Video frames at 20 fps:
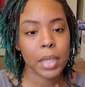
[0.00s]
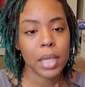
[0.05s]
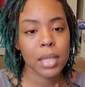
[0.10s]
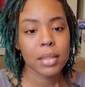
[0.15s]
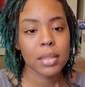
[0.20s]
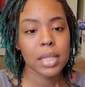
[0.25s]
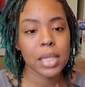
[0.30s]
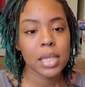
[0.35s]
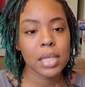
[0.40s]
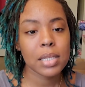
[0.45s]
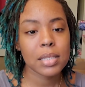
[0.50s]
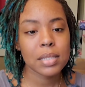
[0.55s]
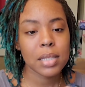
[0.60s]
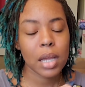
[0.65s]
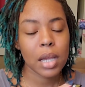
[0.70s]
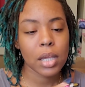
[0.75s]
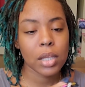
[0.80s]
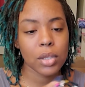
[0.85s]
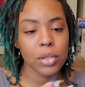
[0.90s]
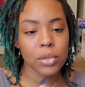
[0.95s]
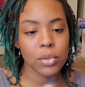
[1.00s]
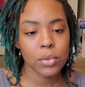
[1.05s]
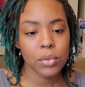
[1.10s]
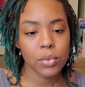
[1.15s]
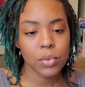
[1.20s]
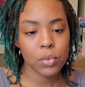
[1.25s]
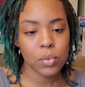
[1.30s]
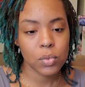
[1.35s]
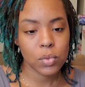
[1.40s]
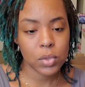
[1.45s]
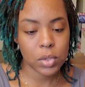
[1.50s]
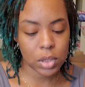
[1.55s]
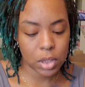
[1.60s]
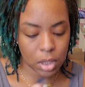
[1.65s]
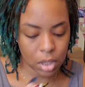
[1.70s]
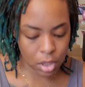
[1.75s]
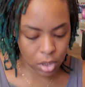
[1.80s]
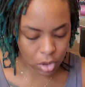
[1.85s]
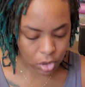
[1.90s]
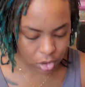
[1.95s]
These I use,
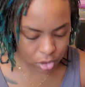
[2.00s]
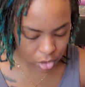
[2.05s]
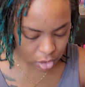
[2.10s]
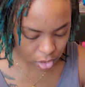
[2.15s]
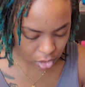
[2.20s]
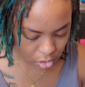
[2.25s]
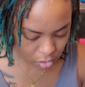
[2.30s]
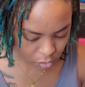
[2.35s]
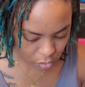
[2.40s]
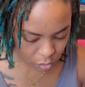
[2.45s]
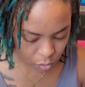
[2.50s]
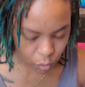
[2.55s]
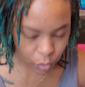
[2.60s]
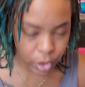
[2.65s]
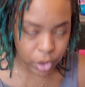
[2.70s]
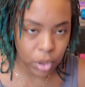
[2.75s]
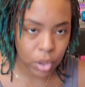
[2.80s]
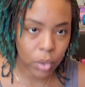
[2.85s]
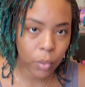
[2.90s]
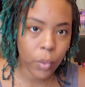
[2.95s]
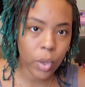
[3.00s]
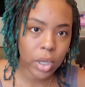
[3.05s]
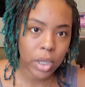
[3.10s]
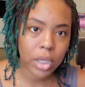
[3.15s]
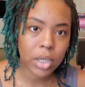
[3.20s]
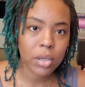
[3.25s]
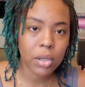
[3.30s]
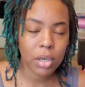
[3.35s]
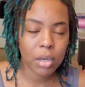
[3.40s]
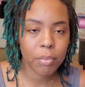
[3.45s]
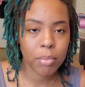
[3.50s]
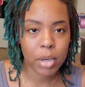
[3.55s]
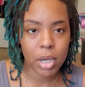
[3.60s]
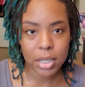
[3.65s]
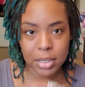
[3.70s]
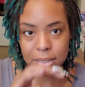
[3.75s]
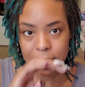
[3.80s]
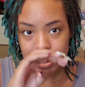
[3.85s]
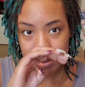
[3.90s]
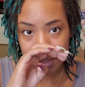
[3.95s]
when you're working on a
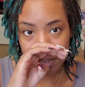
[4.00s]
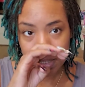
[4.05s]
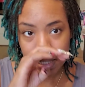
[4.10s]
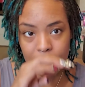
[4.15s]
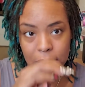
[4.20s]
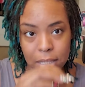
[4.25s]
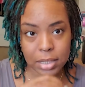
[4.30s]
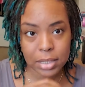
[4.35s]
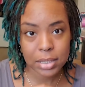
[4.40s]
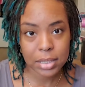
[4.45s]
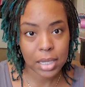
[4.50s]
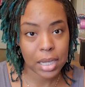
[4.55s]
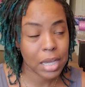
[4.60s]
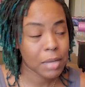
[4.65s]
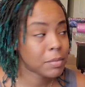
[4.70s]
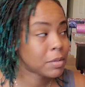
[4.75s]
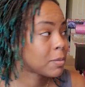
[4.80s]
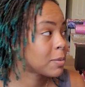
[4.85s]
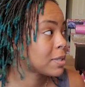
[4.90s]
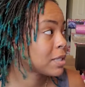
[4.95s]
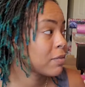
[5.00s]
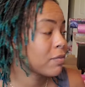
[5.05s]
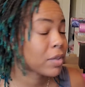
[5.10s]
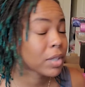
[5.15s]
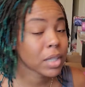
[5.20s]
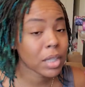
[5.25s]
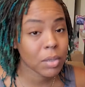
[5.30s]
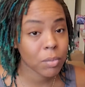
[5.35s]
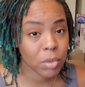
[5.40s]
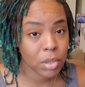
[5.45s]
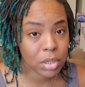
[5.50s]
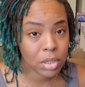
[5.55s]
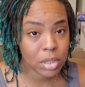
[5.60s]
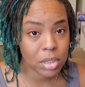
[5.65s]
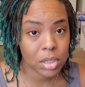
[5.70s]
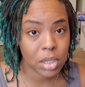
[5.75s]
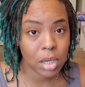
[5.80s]
project, a lot of the time, specifically with the